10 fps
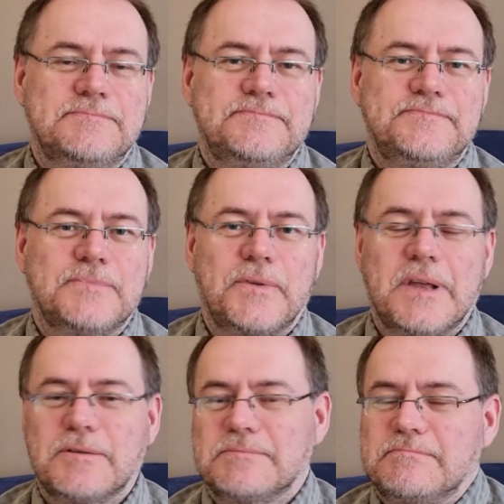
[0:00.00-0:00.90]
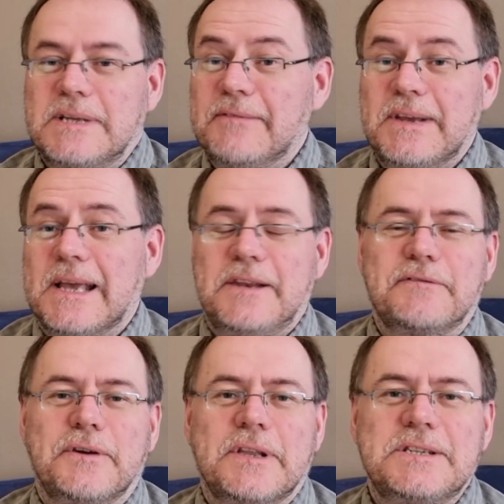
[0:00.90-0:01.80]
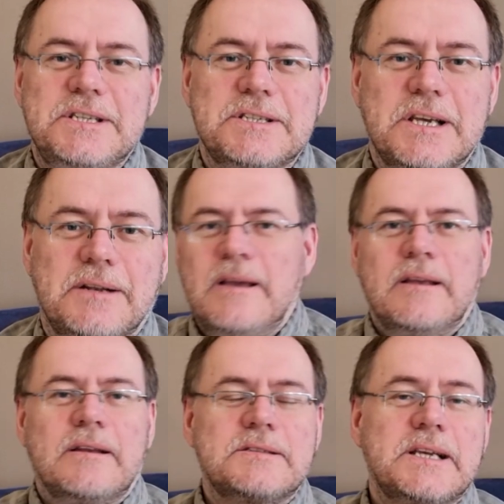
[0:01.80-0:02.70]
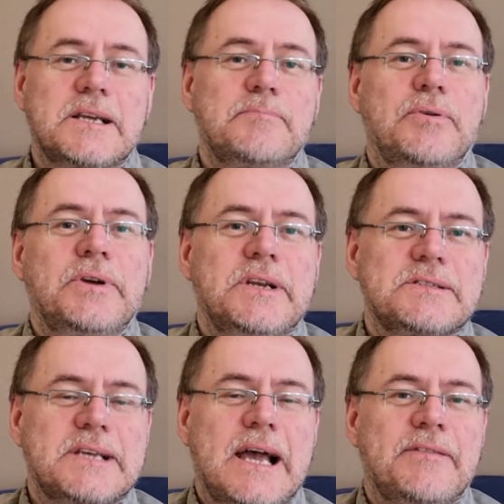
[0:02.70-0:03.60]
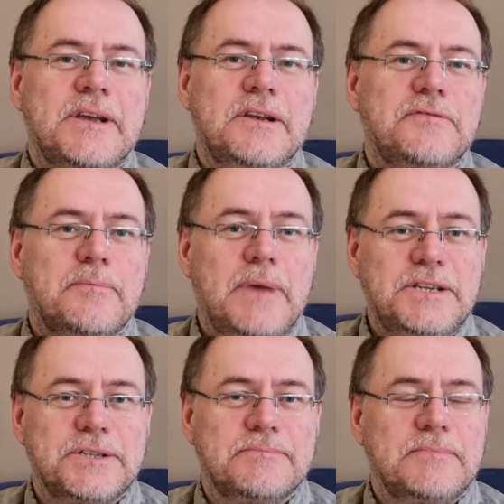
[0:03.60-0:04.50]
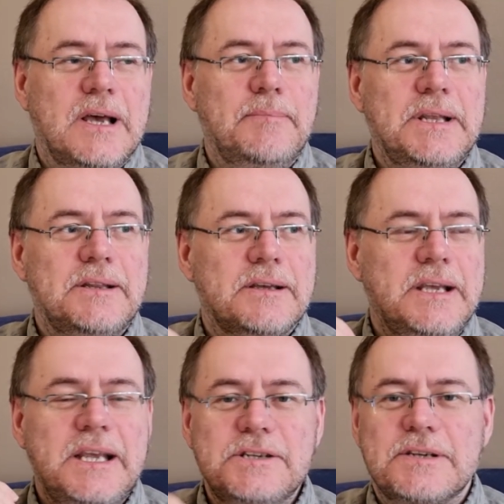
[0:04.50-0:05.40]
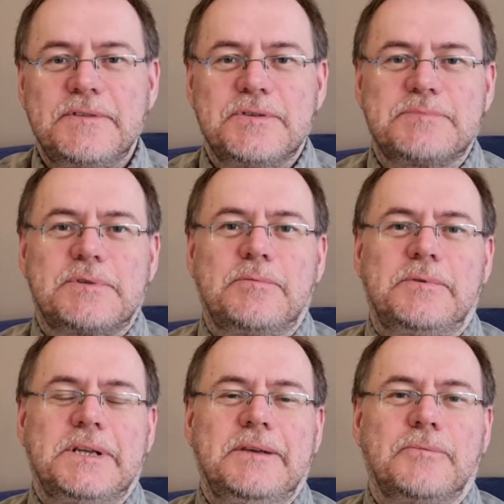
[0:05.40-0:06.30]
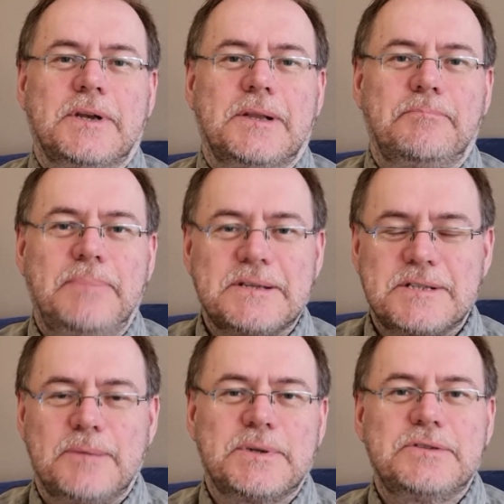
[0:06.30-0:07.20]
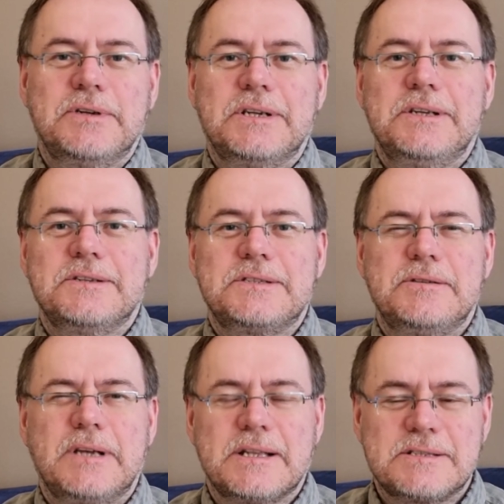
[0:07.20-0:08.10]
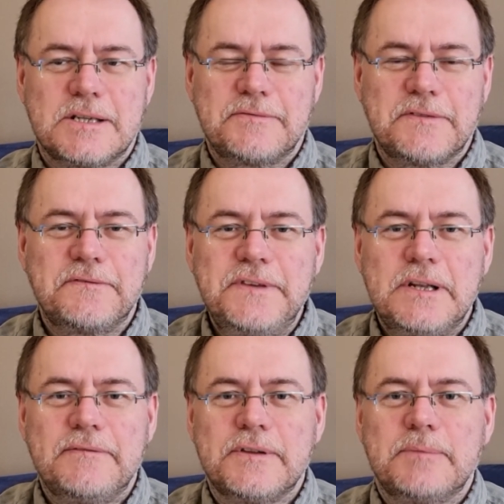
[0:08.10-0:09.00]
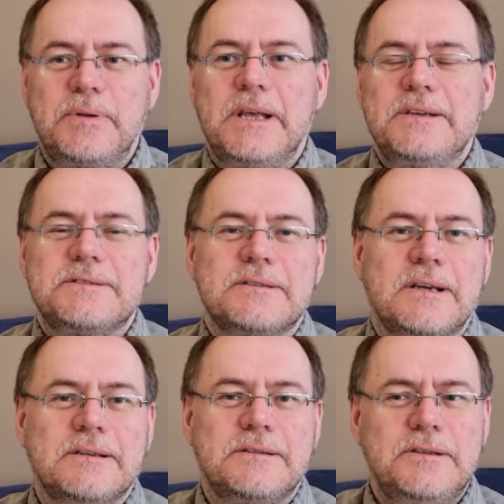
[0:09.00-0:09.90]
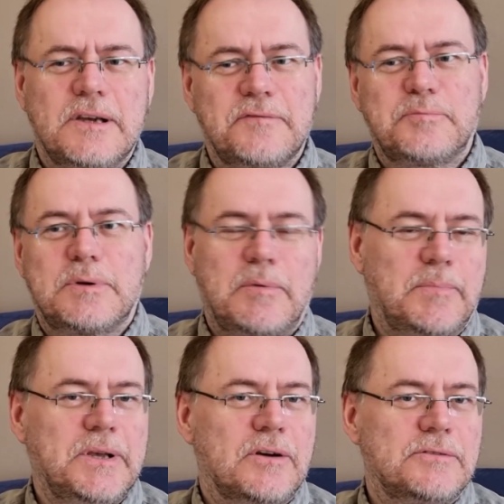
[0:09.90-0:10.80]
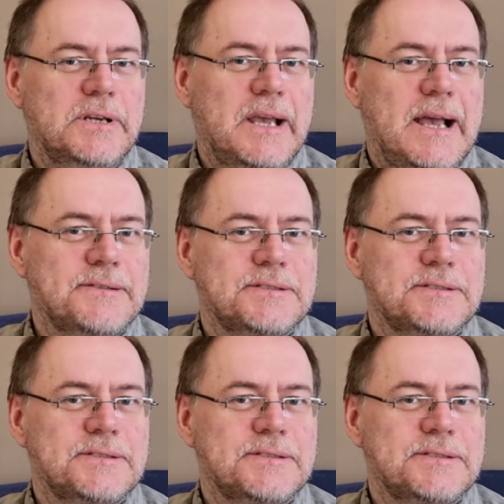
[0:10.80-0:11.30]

without giving any further detail. The second point is gather information. I mean, the interview is probably one of the best opportunities to get sort of a feel for the place, and you have probably already asked some